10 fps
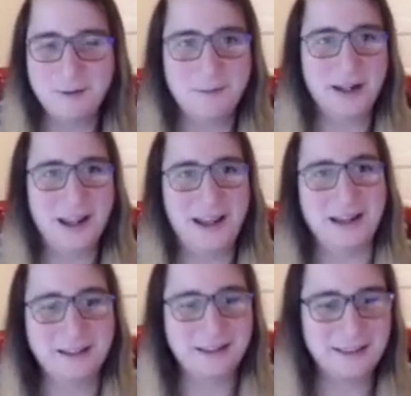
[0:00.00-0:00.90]
But
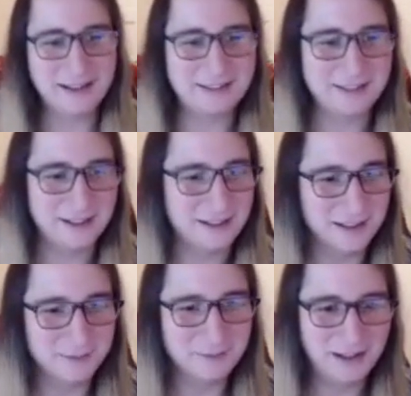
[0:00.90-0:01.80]
hey, that's
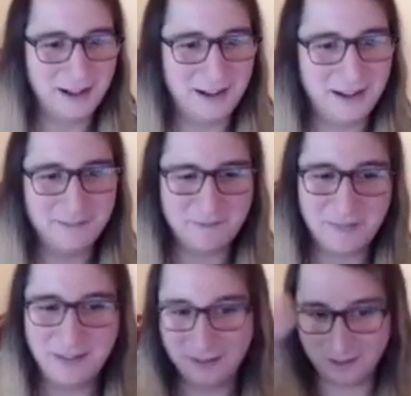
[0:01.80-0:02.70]
time.
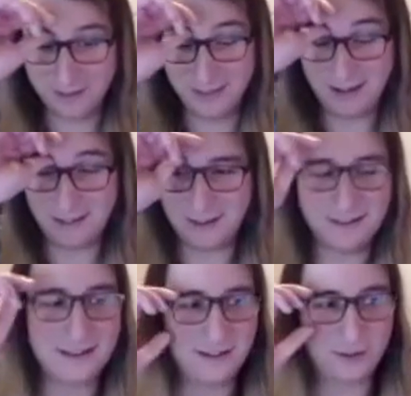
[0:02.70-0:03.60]

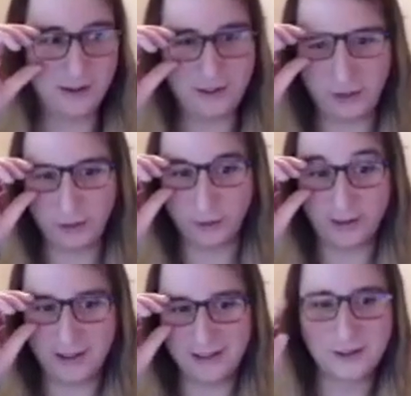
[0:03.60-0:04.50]
This run is
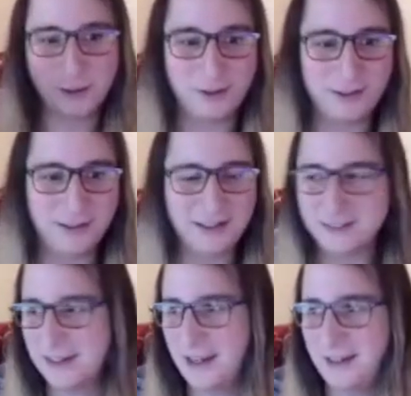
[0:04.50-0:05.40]
short. It's cool. It's
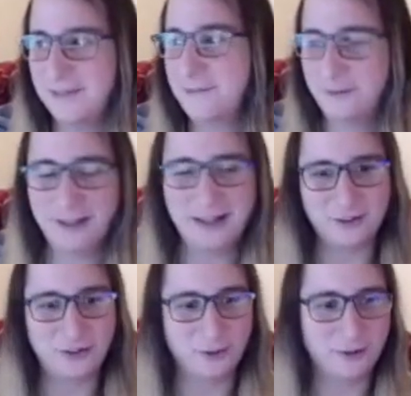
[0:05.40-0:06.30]
neat. If you like a
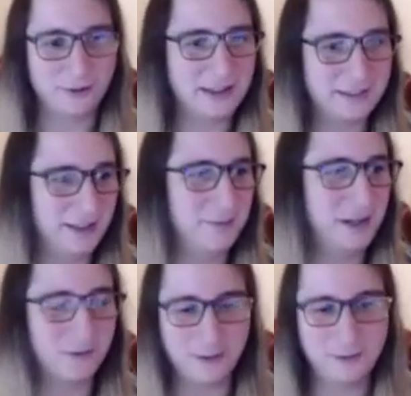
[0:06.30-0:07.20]
shorter, like
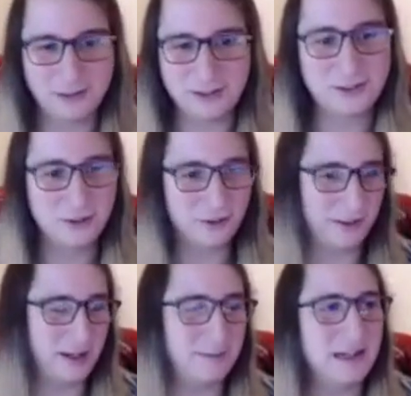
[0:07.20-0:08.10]
10-minute run, which is
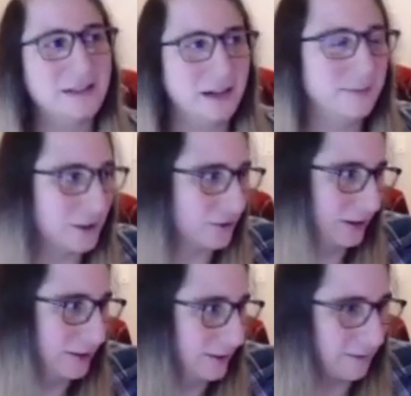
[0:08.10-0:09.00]
usually not my jam, I
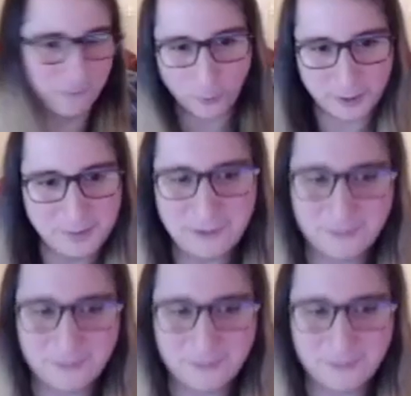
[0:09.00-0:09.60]
usually do like 40-minute